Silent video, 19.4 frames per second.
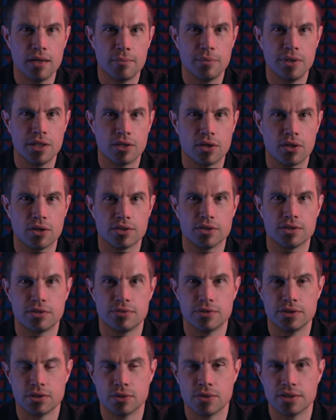because the
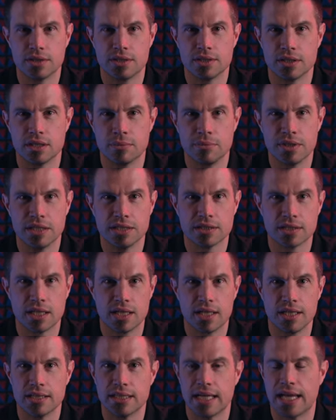resources can be
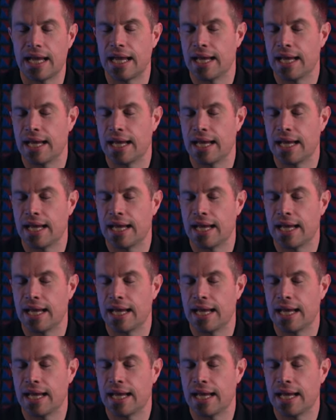assigned